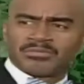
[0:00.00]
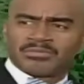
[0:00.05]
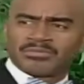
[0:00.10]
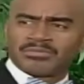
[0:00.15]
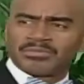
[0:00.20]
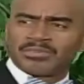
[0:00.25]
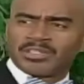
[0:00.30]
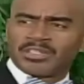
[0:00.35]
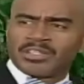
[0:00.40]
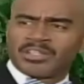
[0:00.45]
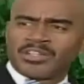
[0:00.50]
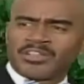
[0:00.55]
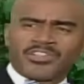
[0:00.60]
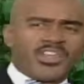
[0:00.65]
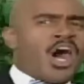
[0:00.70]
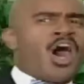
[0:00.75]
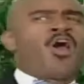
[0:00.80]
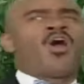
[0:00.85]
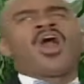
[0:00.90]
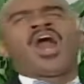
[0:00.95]
Amen.
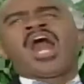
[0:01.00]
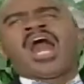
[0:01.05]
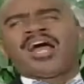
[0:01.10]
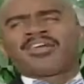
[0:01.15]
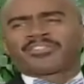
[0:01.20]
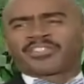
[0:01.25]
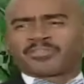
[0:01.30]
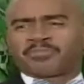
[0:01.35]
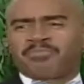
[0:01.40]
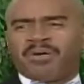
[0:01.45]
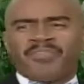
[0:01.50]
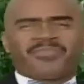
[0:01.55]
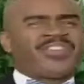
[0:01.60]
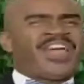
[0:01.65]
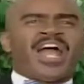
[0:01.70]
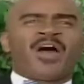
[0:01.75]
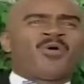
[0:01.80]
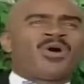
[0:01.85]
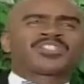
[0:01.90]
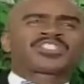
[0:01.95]
No earth, but
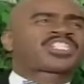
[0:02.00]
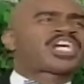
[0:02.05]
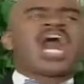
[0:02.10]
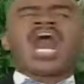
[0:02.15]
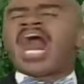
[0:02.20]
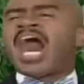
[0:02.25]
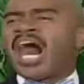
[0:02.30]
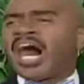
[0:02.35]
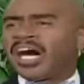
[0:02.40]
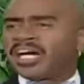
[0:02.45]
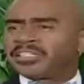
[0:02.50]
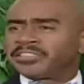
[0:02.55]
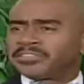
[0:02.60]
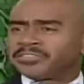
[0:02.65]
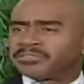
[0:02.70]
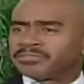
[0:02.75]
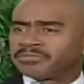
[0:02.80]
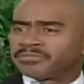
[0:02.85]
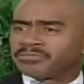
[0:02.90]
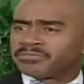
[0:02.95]
there was God.
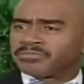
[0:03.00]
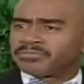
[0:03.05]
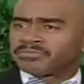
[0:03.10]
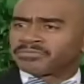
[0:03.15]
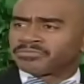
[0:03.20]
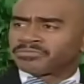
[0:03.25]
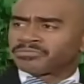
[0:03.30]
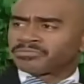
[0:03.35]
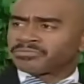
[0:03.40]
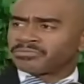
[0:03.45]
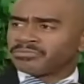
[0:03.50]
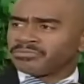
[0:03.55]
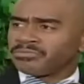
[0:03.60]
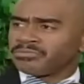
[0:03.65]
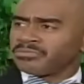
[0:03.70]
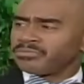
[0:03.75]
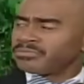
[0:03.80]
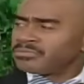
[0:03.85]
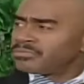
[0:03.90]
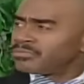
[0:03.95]
That's right.
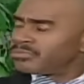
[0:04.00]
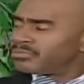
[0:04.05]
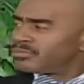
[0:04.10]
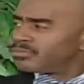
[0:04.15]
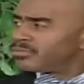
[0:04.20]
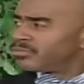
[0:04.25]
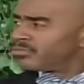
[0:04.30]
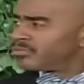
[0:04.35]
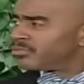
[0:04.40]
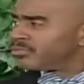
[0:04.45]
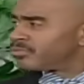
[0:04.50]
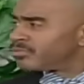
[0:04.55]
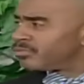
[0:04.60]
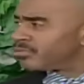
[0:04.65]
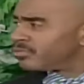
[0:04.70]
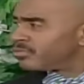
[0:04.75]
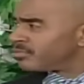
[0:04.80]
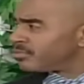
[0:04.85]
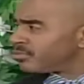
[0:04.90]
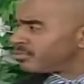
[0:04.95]
That's
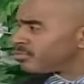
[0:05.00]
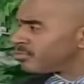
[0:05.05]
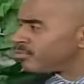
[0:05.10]
right.